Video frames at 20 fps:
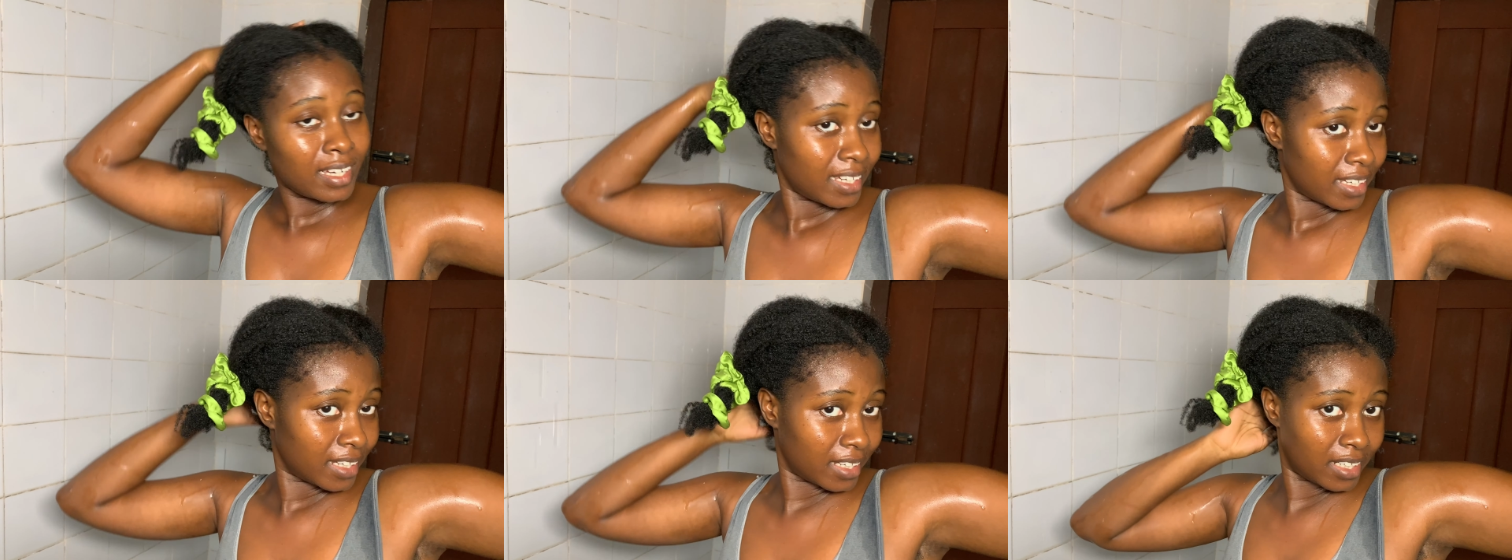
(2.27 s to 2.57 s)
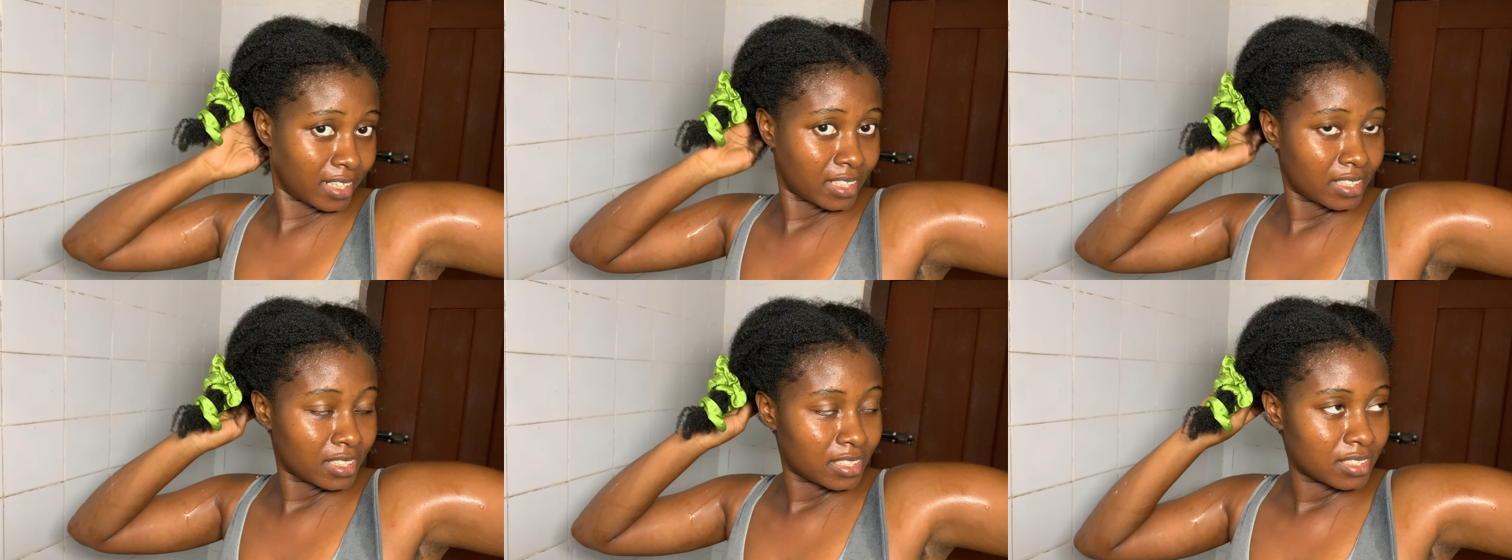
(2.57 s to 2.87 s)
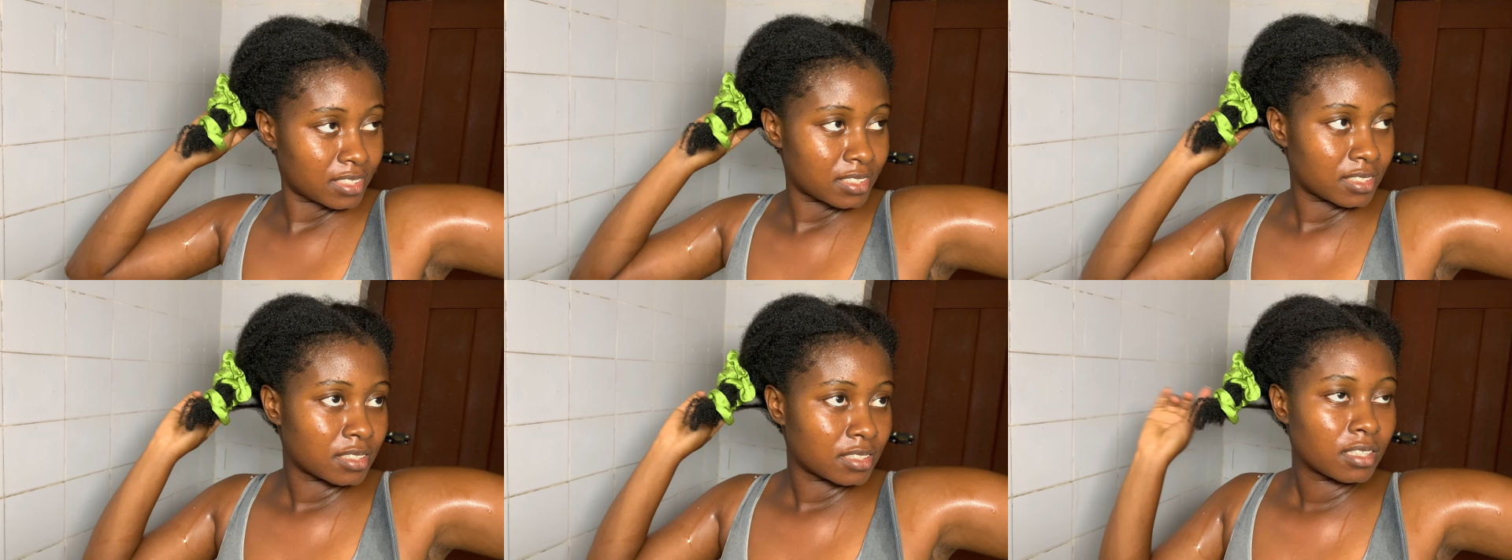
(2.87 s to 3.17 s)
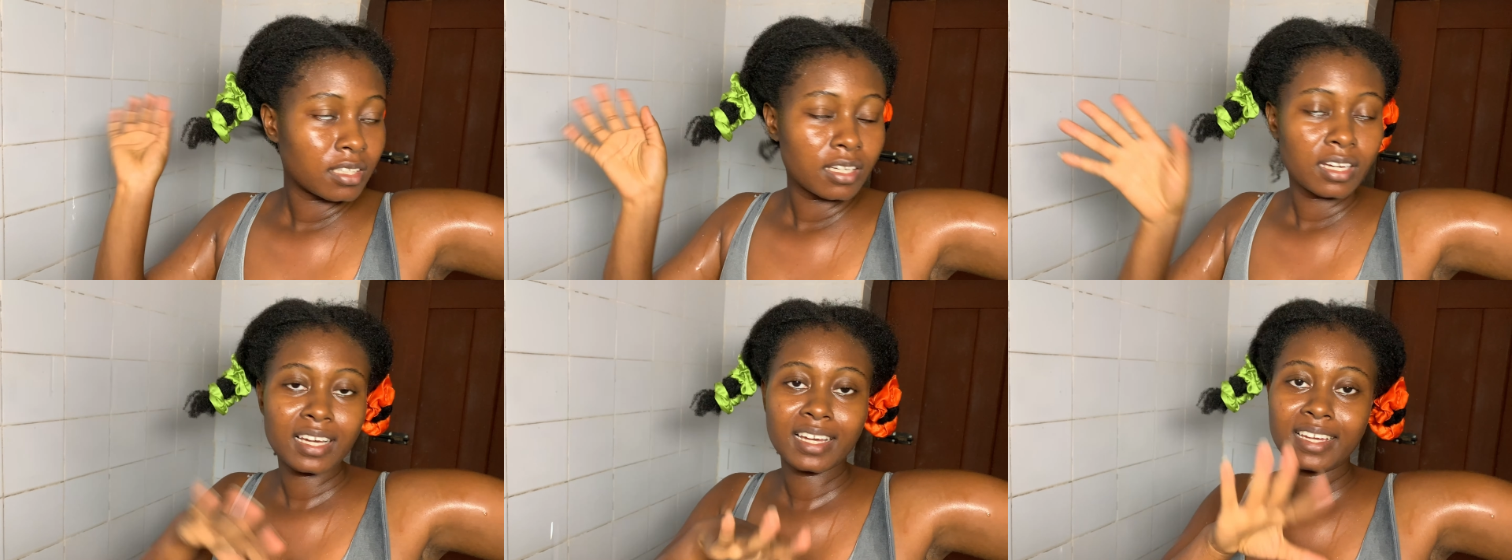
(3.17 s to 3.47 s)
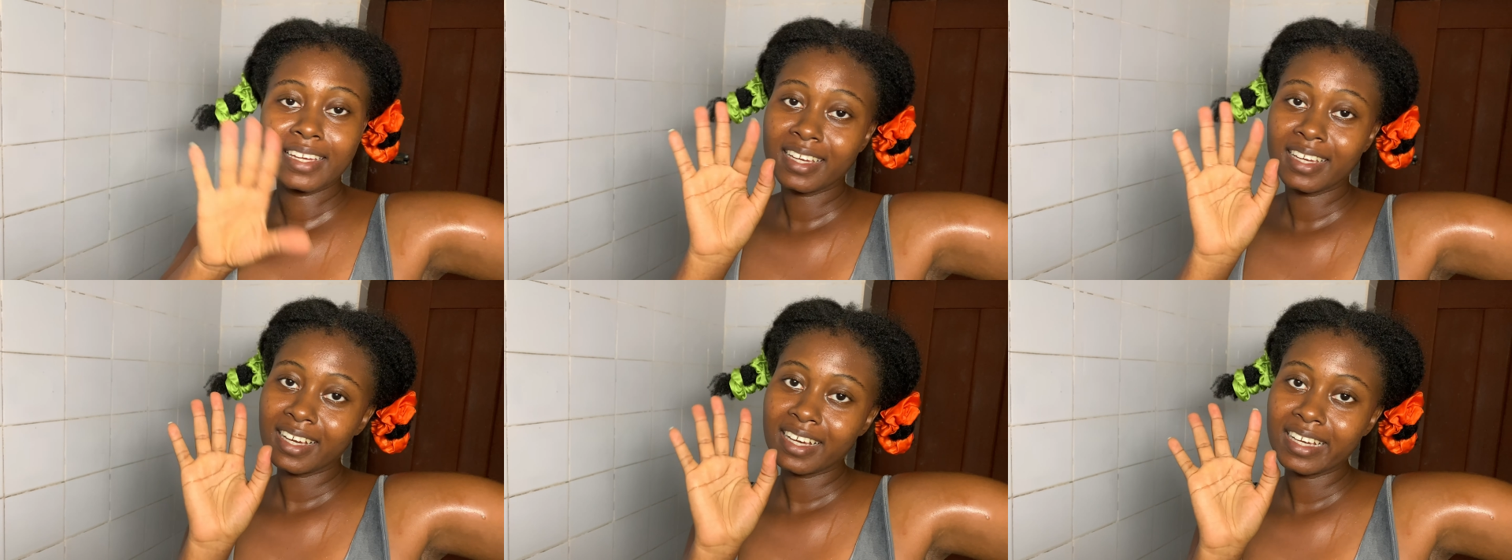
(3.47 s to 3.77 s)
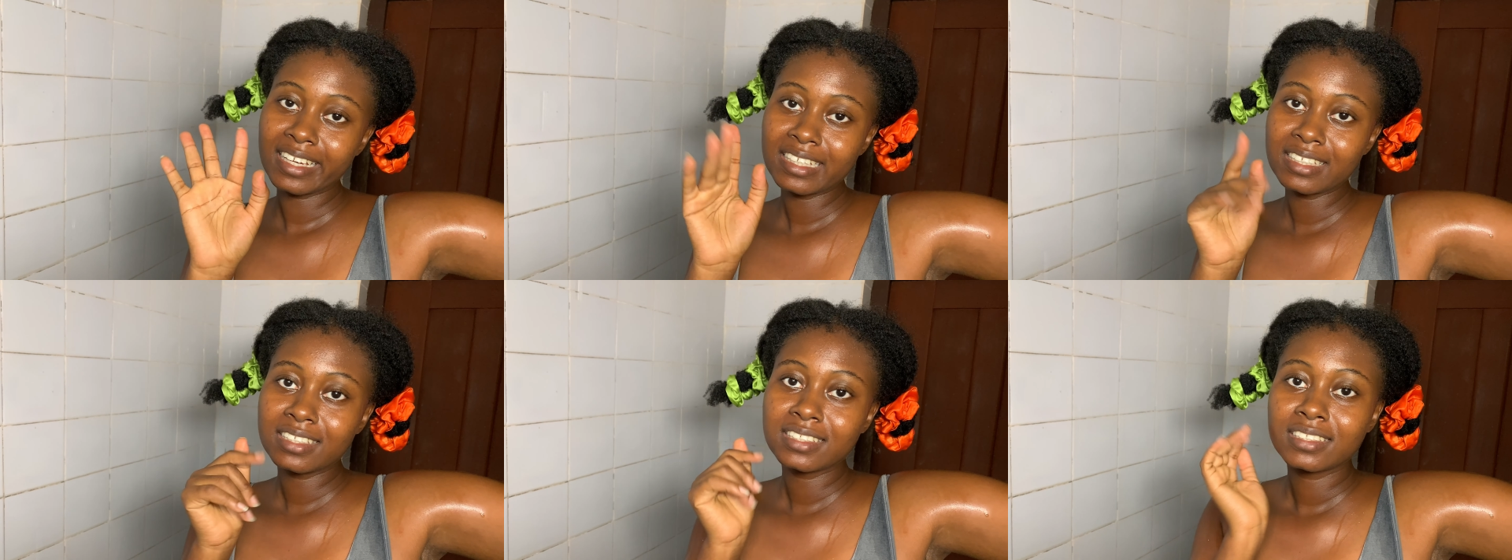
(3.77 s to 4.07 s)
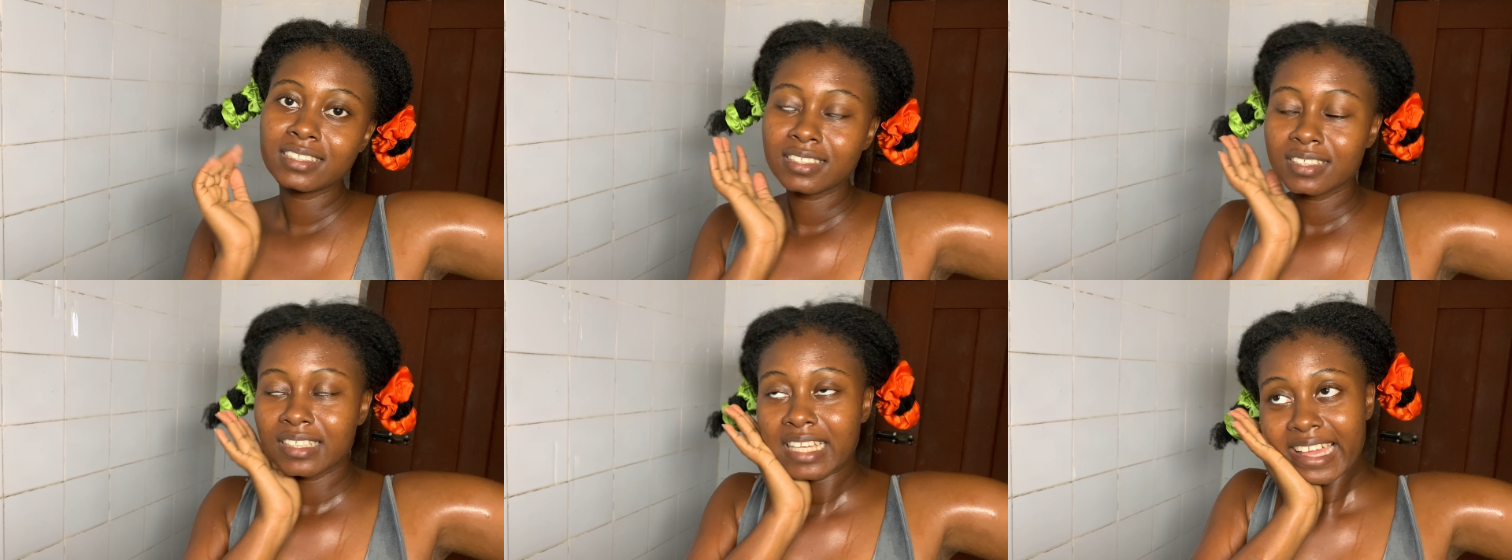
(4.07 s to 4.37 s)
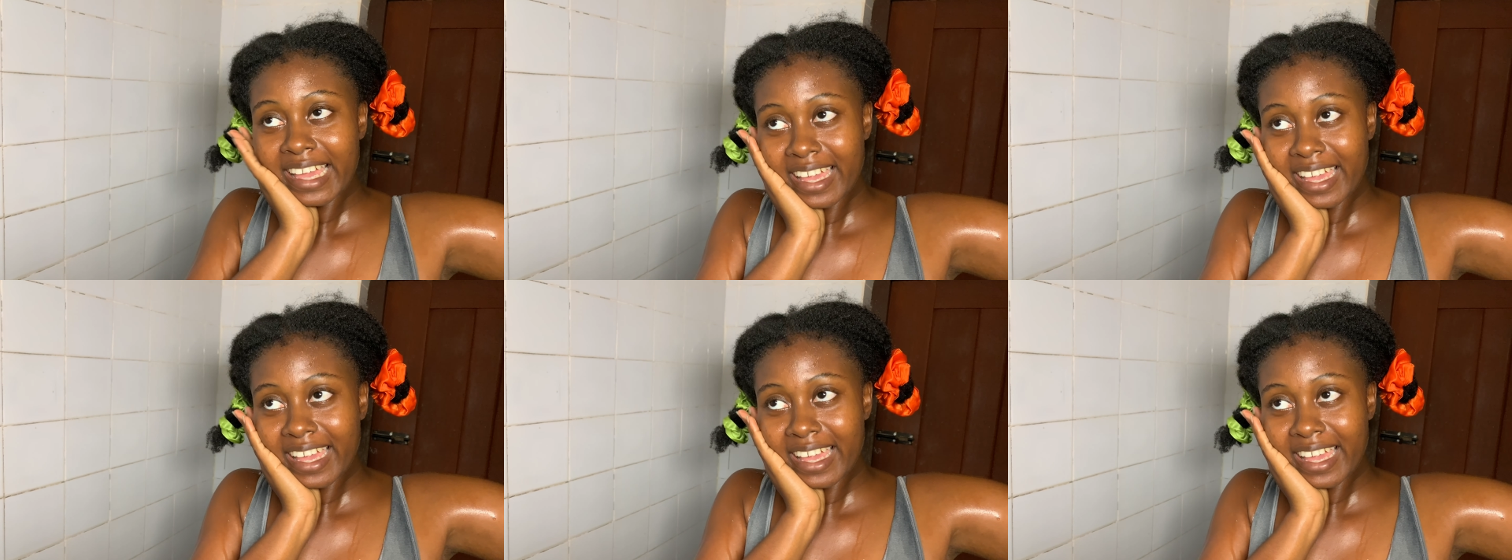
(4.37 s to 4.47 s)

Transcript: guys,